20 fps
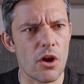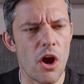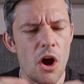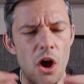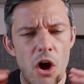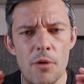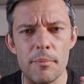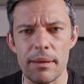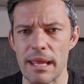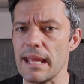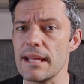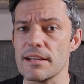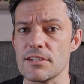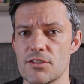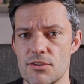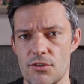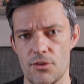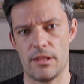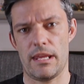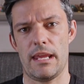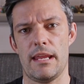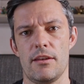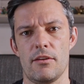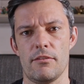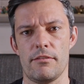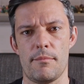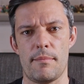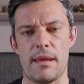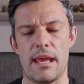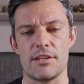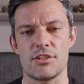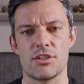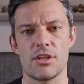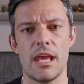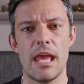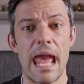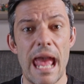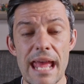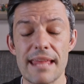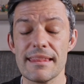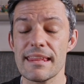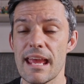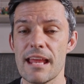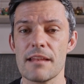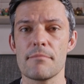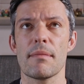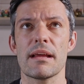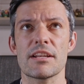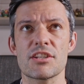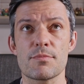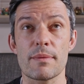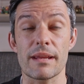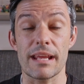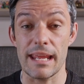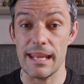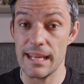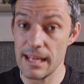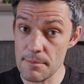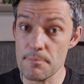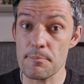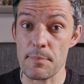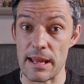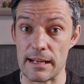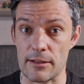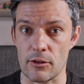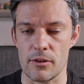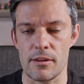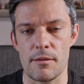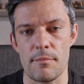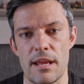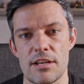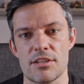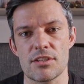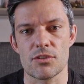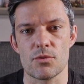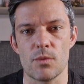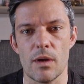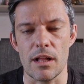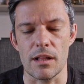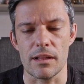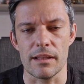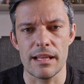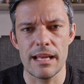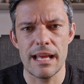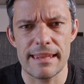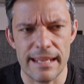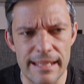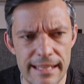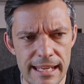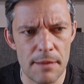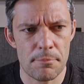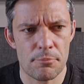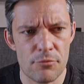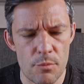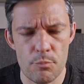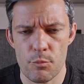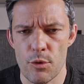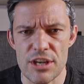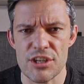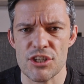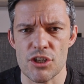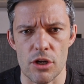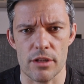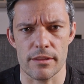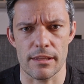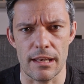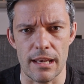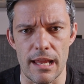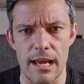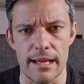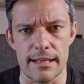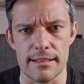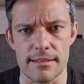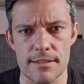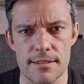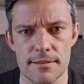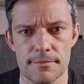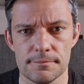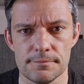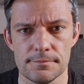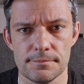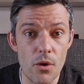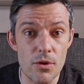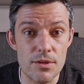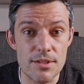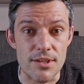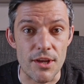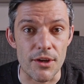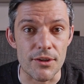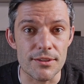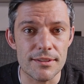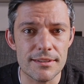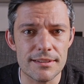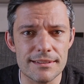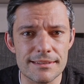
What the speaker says: calm heads to the end of the match, and they had much bigger impact on the match as well. They kept the pressure on the Lions. Also,